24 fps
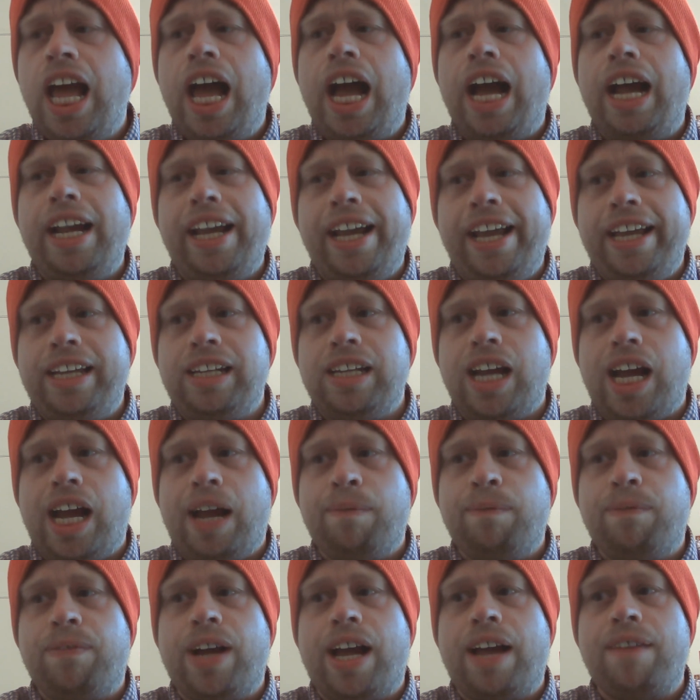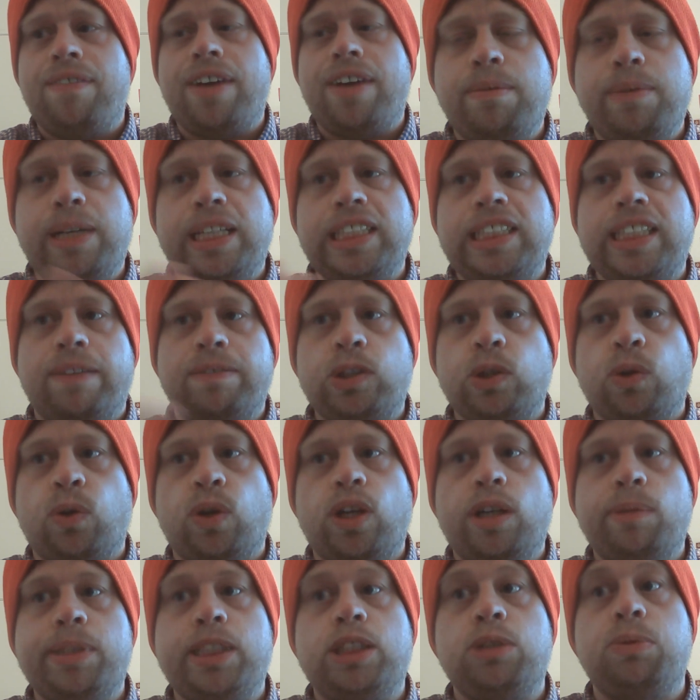I, um, I myself
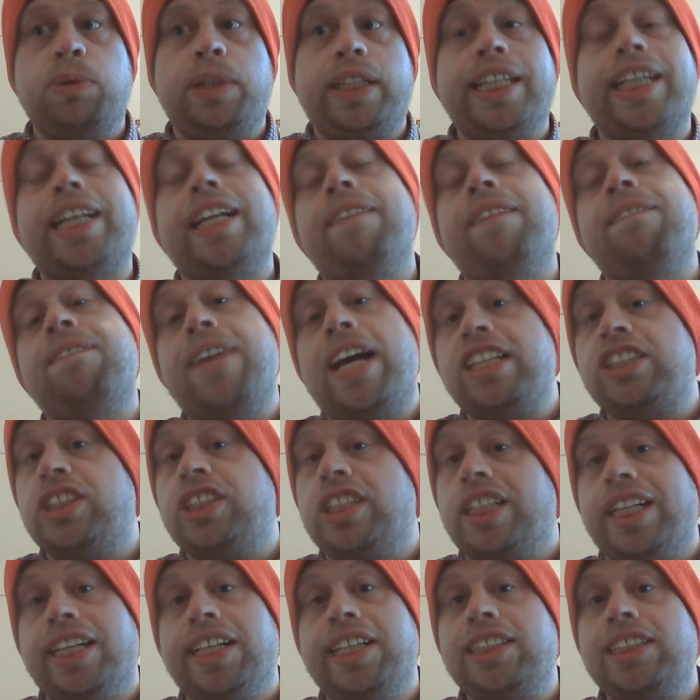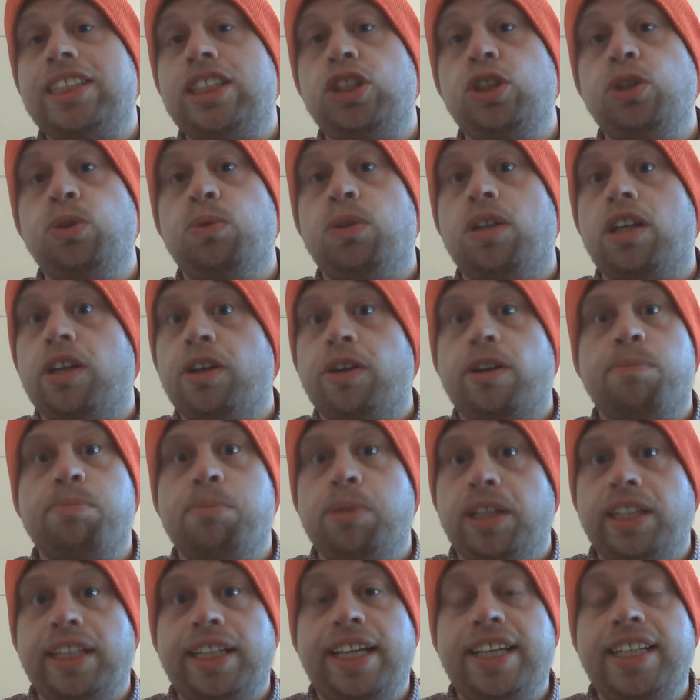torn between the confessionalists, who were
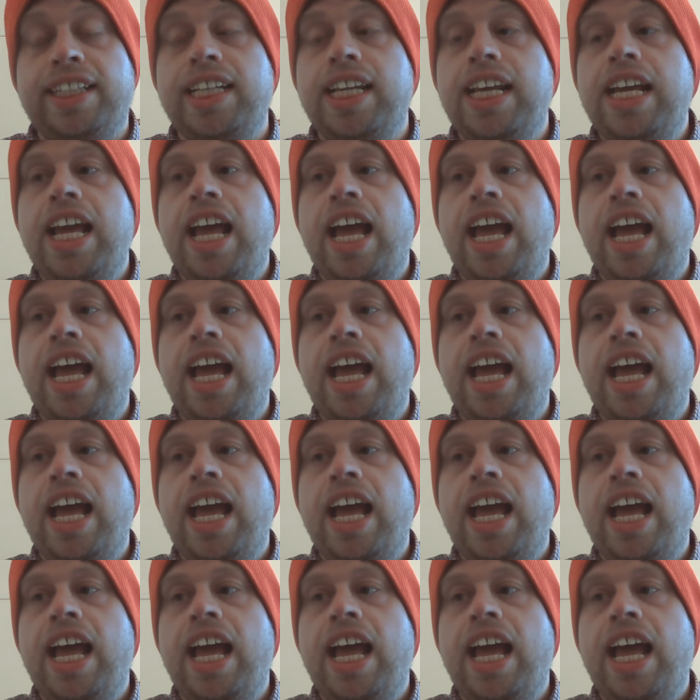brilliant,